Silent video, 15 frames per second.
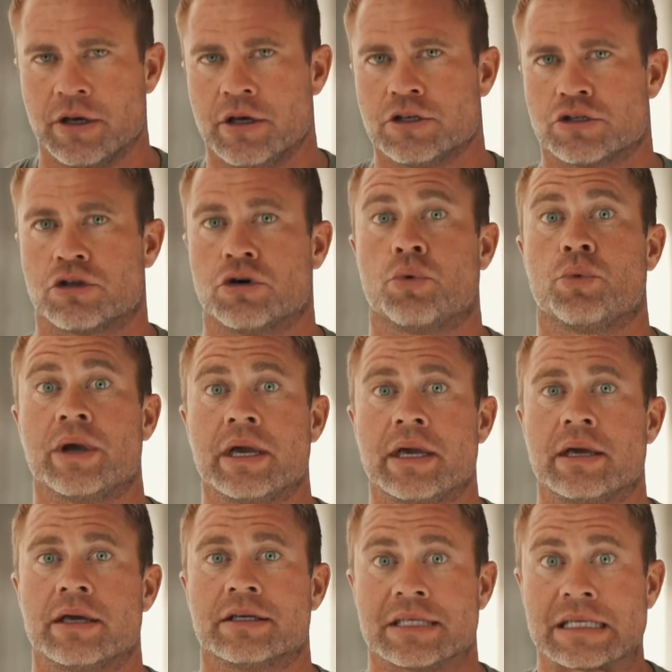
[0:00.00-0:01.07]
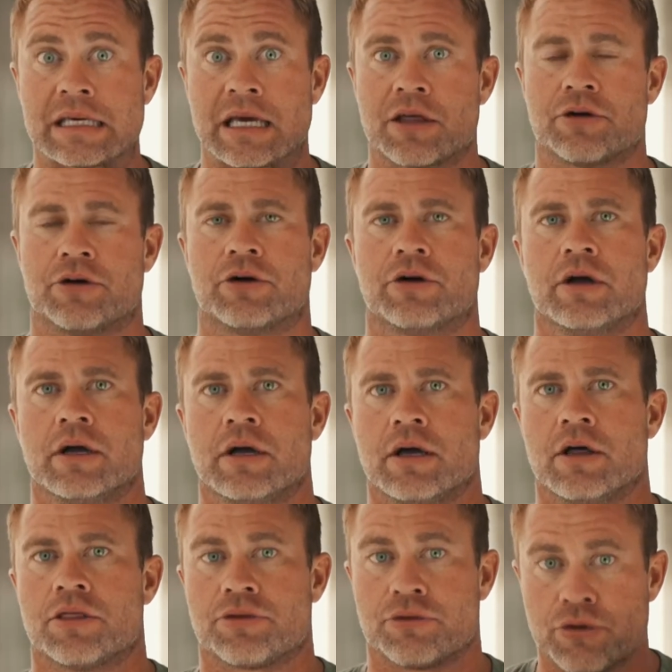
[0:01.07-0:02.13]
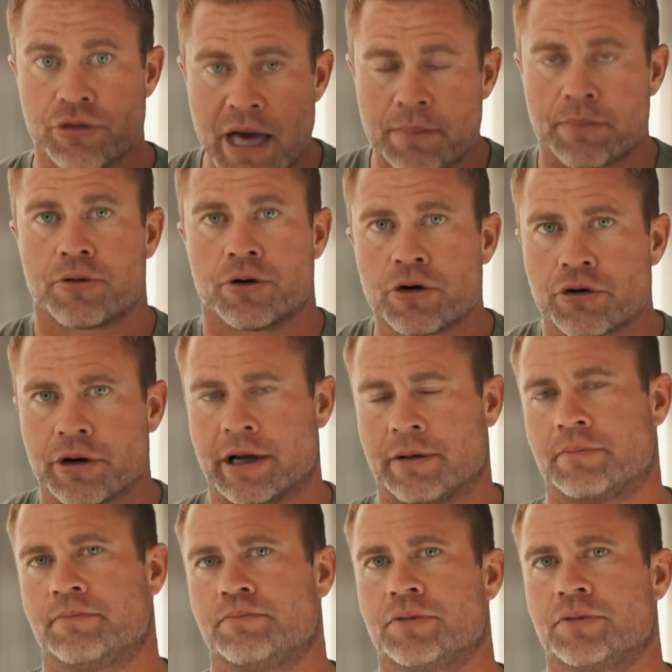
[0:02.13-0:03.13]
so that we, together, through that program,